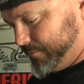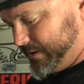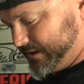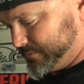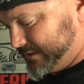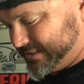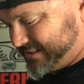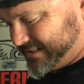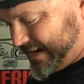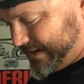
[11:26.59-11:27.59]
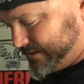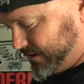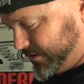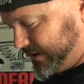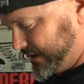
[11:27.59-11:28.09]
because once it's tight, it's
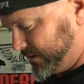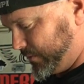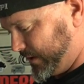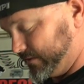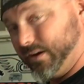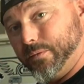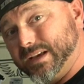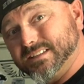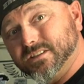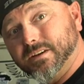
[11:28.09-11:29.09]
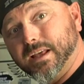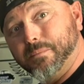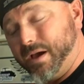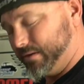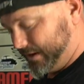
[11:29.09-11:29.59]
hard to get the wires out. We can still get them
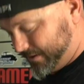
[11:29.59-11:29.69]
out, and